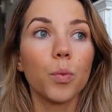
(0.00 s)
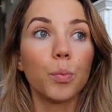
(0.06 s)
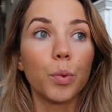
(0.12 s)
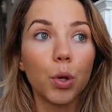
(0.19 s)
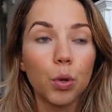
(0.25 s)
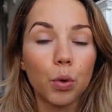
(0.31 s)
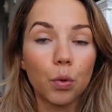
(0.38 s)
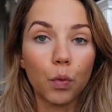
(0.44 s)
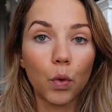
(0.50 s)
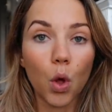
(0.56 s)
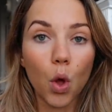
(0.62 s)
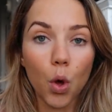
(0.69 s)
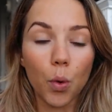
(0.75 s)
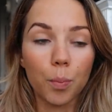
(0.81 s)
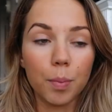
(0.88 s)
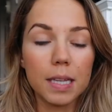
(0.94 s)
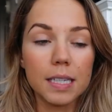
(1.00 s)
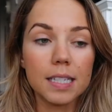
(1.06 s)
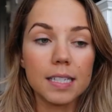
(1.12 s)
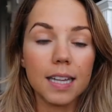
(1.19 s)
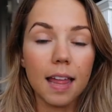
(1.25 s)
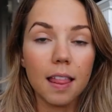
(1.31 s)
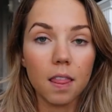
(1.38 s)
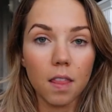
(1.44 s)
beautiful home
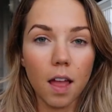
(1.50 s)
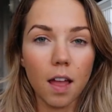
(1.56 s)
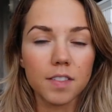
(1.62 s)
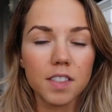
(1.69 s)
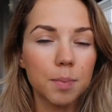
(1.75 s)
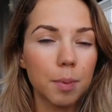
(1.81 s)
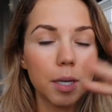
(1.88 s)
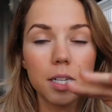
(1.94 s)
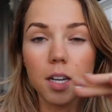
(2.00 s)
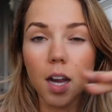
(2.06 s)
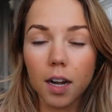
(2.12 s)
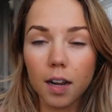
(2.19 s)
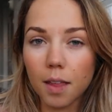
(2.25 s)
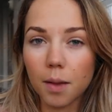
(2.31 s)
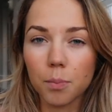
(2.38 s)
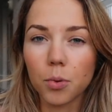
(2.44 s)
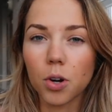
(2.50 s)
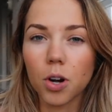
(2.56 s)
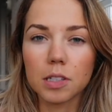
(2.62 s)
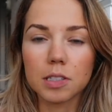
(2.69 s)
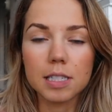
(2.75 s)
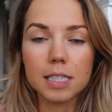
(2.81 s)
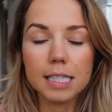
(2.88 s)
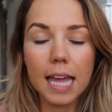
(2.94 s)
pieces I loved, but none of them were
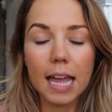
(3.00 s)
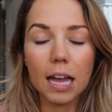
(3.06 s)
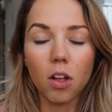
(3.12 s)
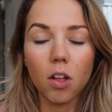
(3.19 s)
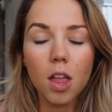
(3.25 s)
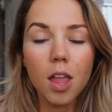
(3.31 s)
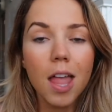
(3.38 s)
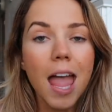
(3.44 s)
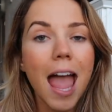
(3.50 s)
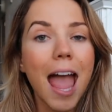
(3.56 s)
on sale.